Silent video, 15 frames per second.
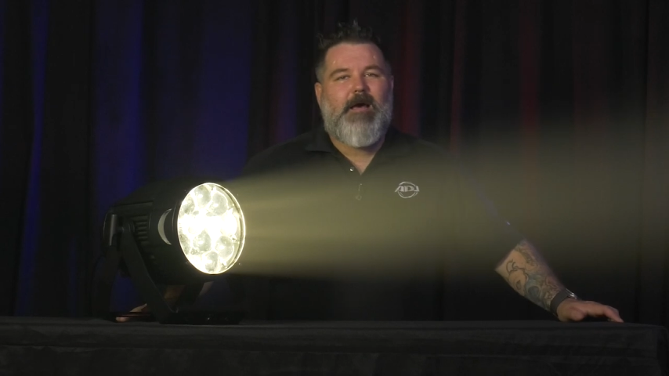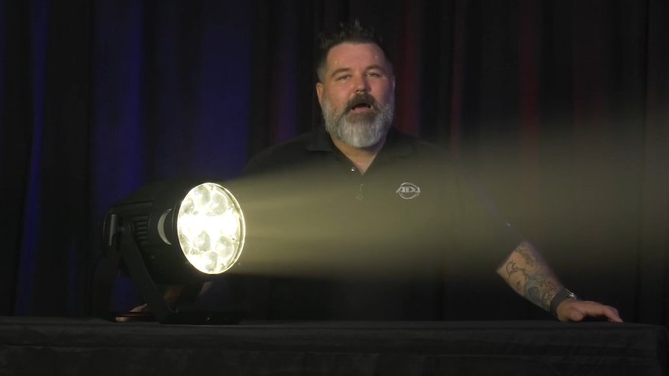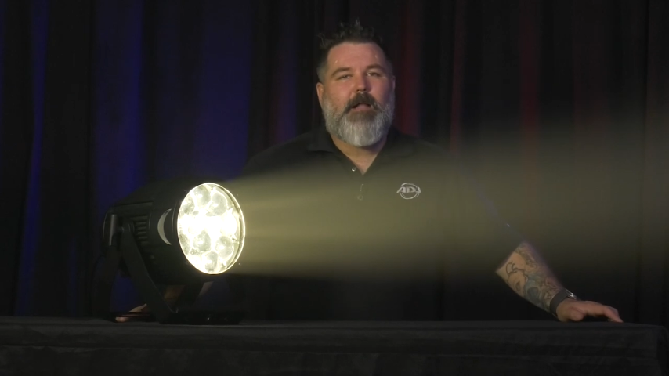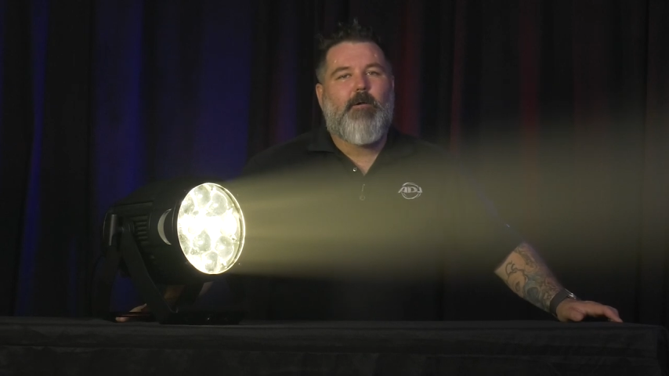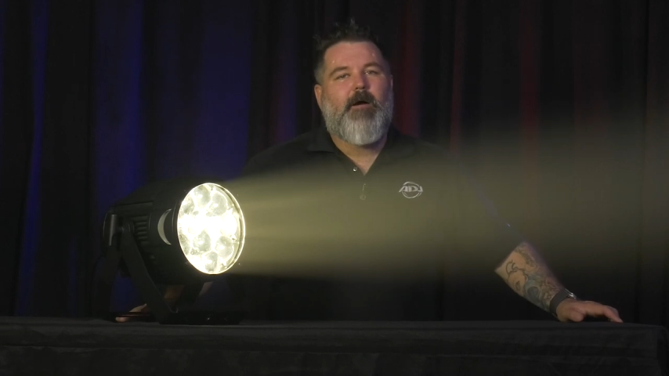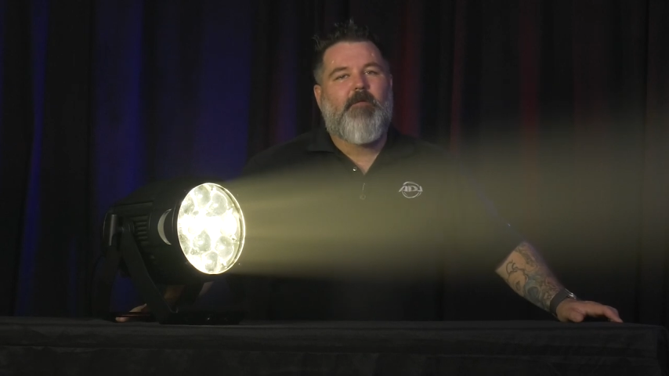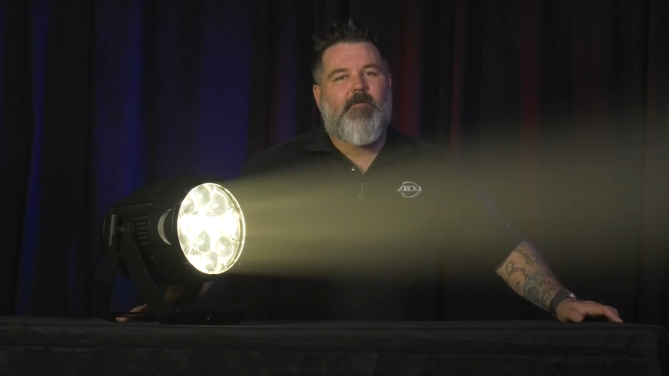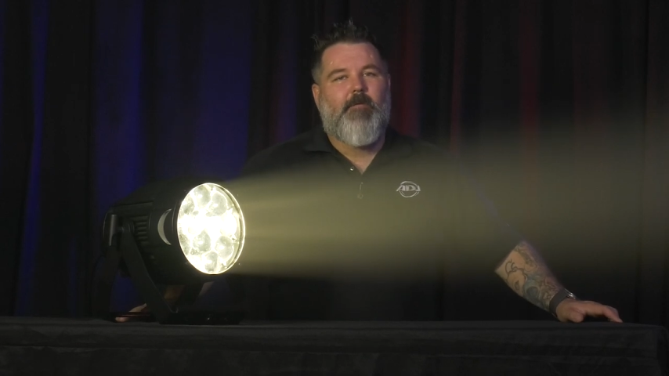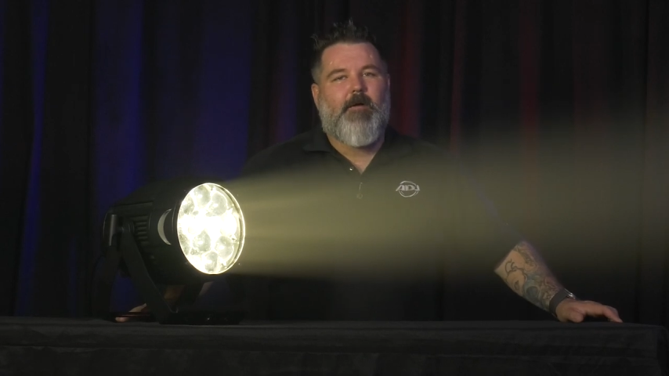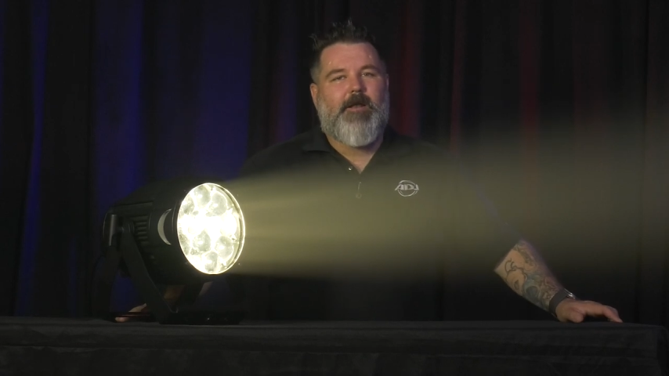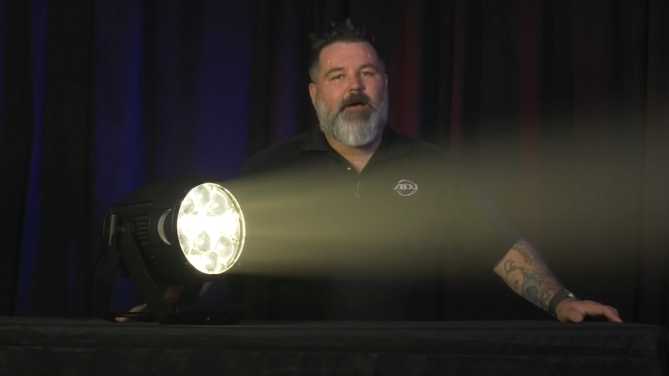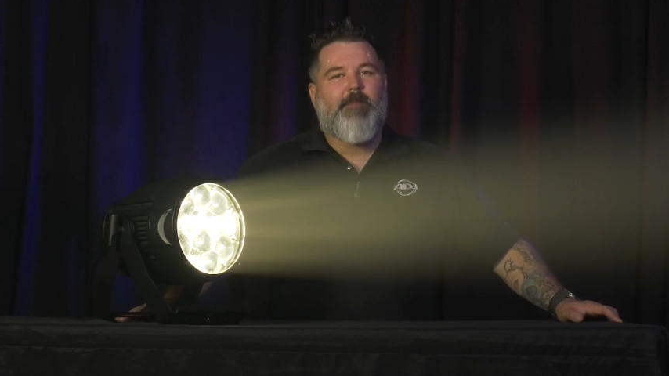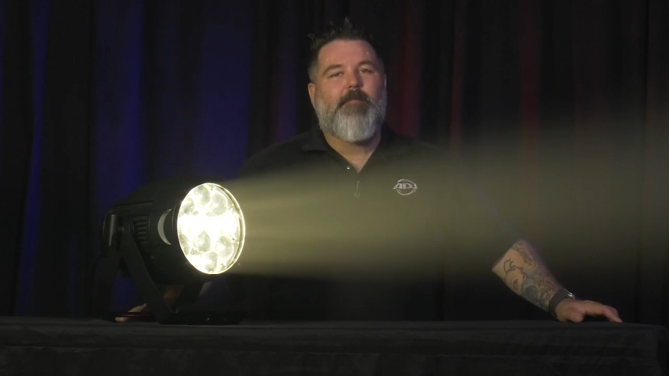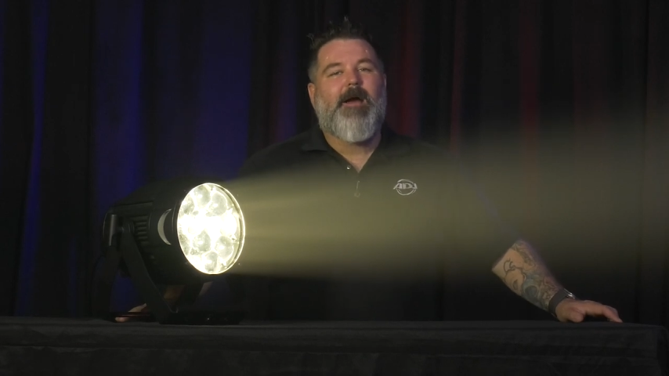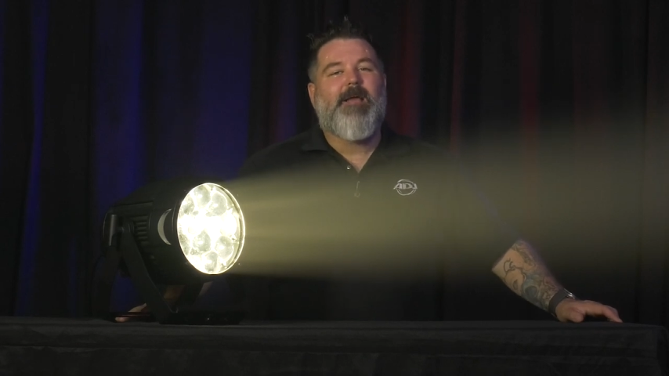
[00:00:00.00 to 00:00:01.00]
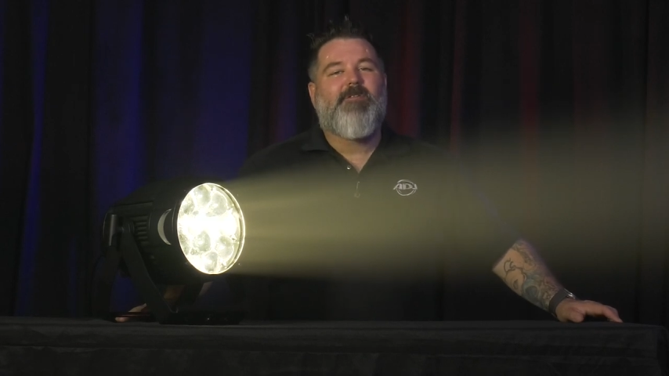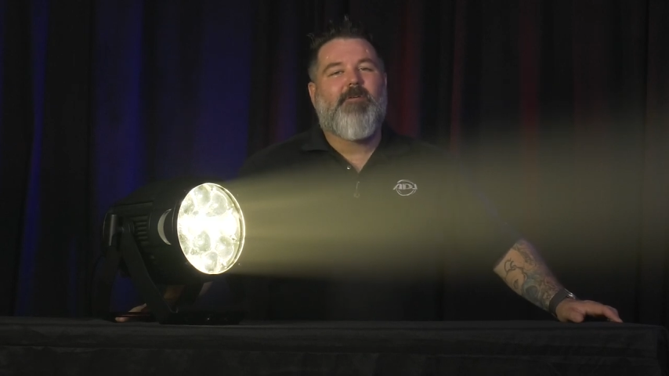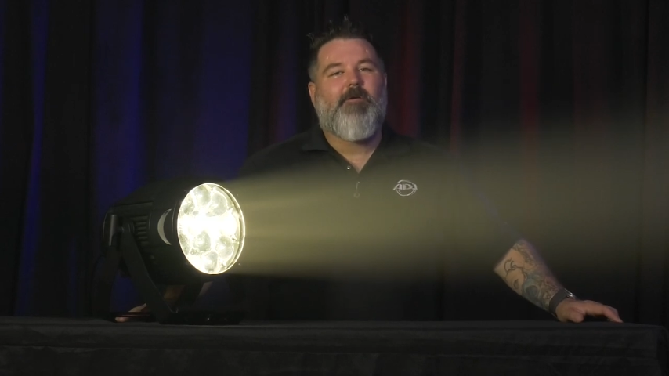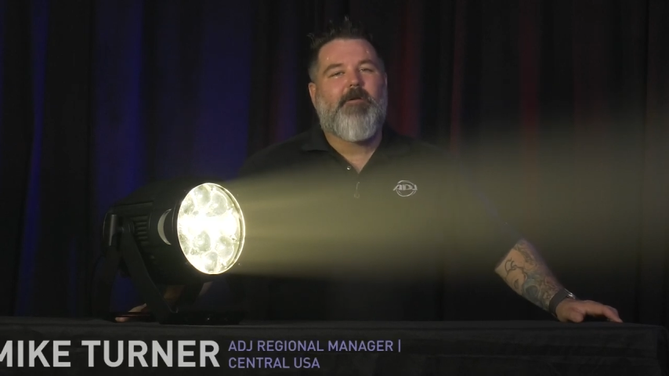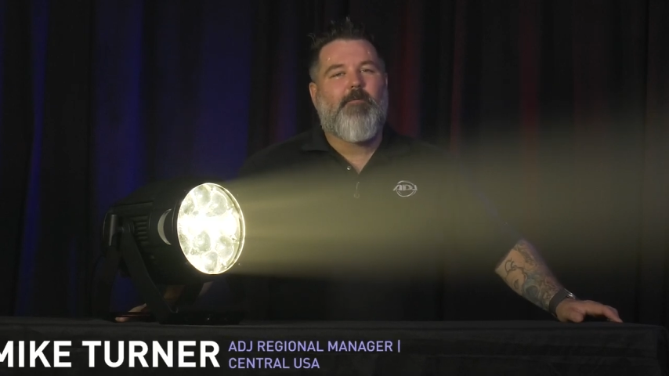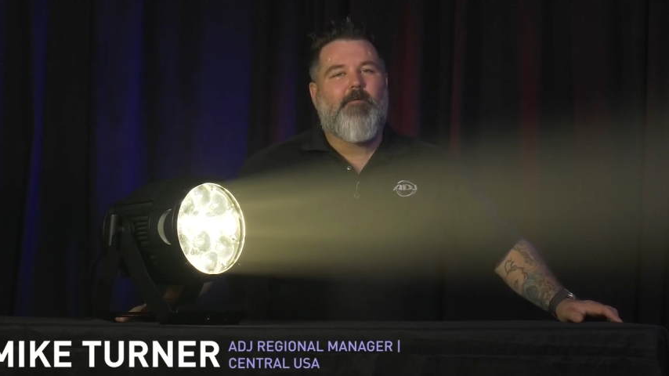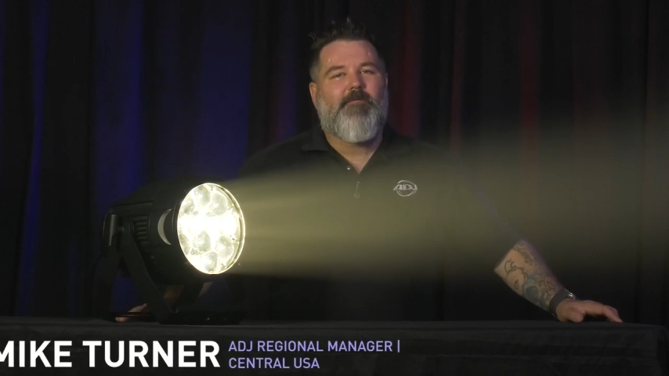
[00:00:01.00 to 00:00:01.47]
Hello, everyone. I'm Mike
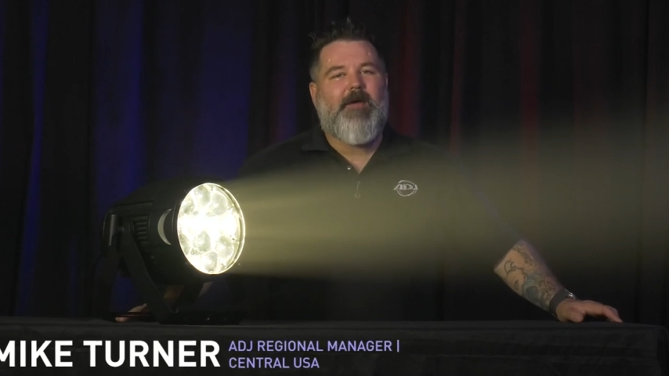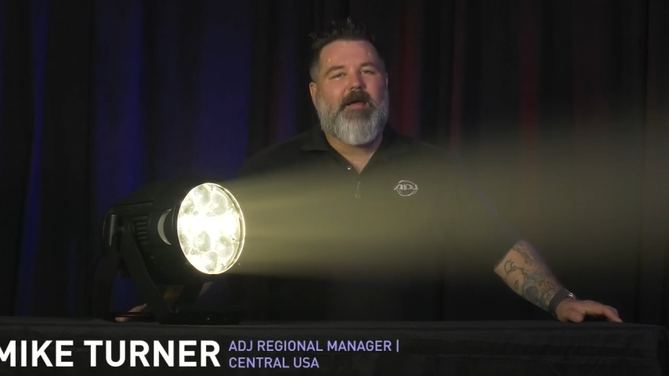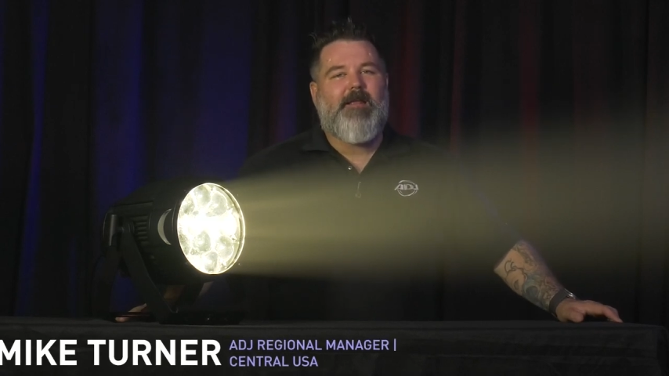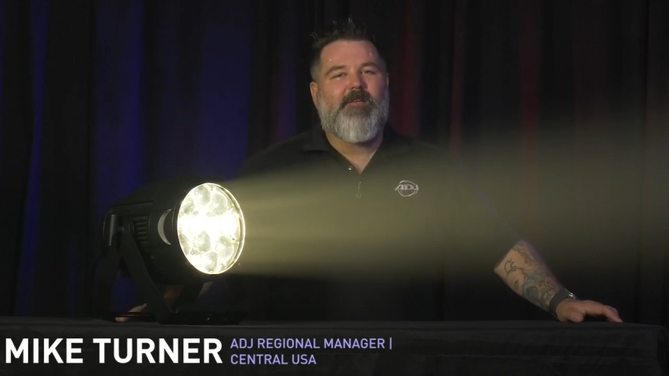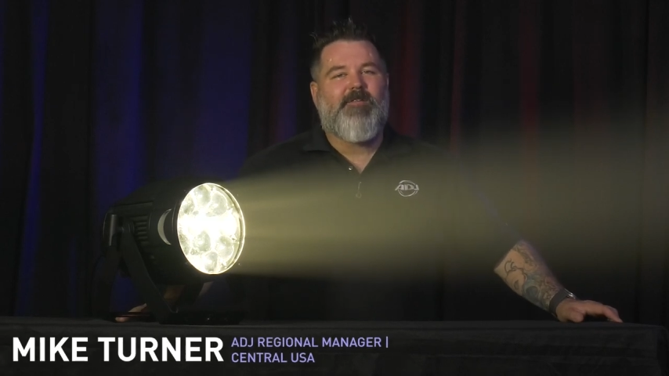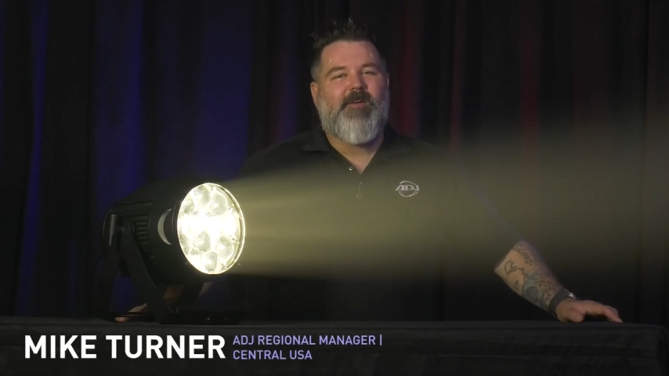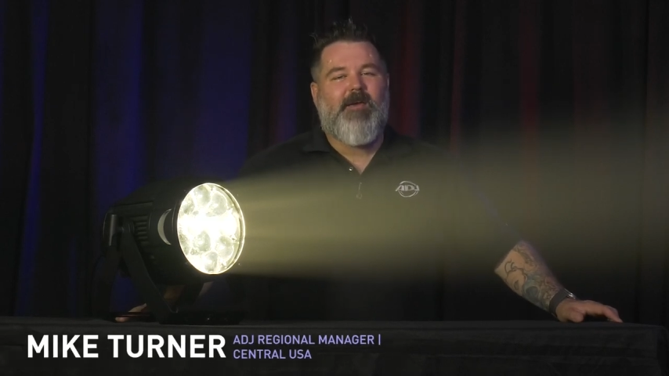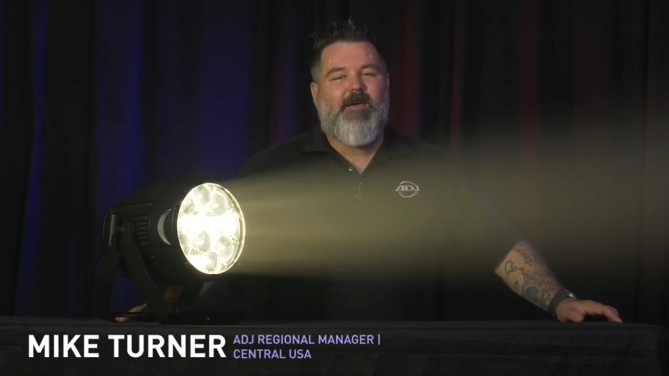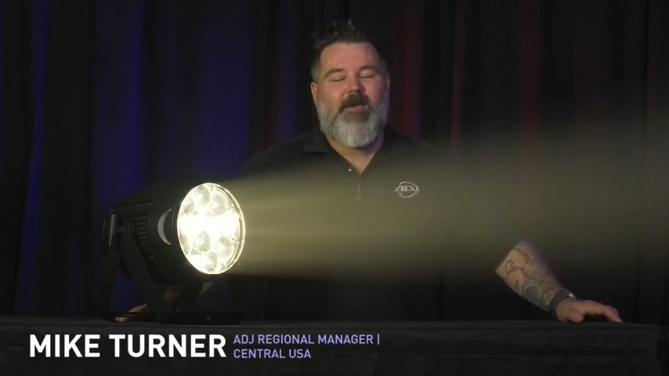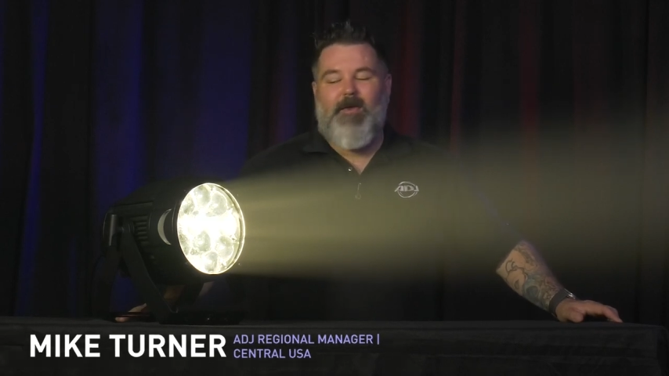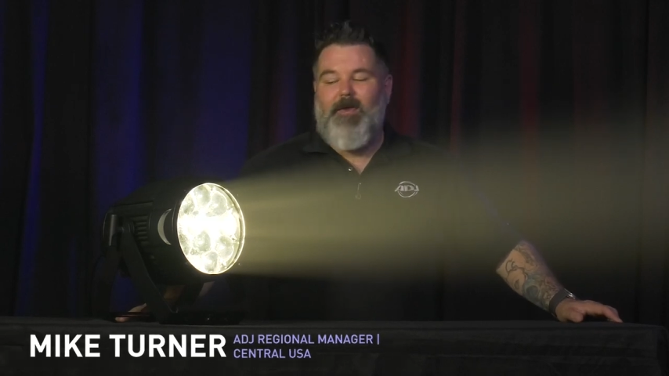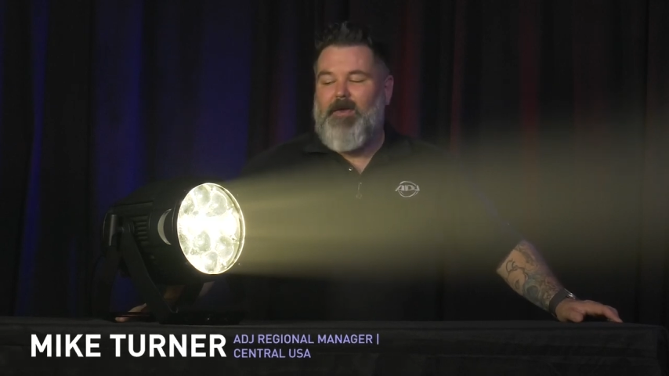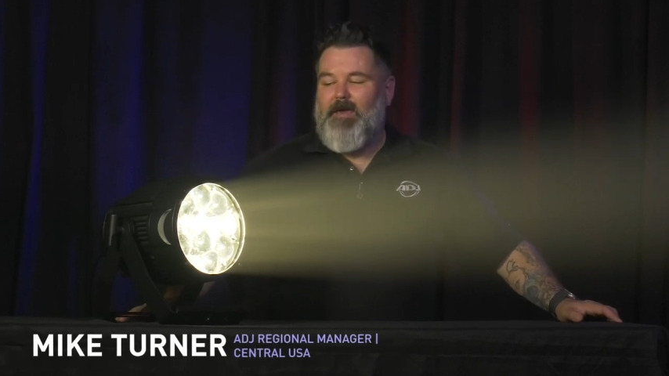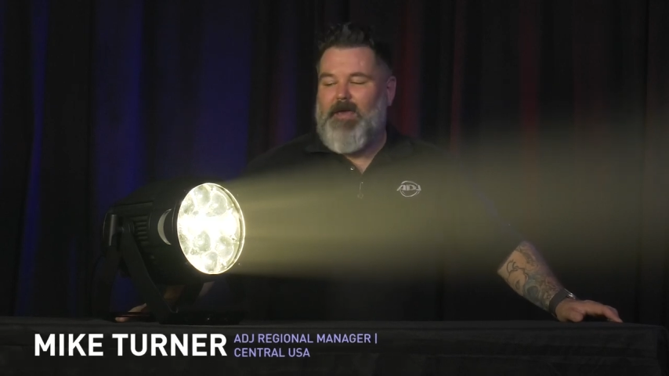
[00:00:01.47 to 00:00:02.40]
Turner with ADJ,